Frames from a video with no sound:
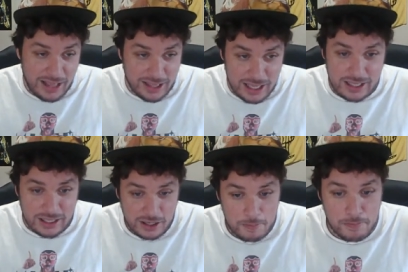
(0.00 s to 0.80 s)
think
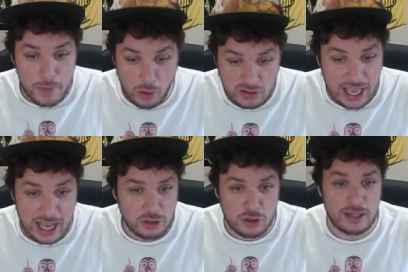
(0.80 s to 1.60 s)
most
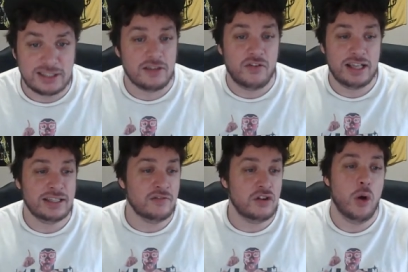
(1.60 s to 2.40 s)
casual wrestling fans
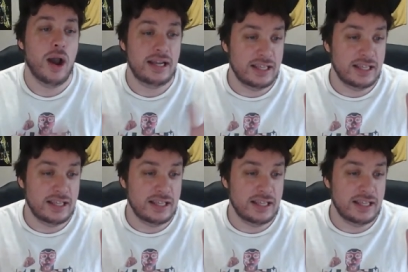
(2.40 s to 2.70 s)
have no idea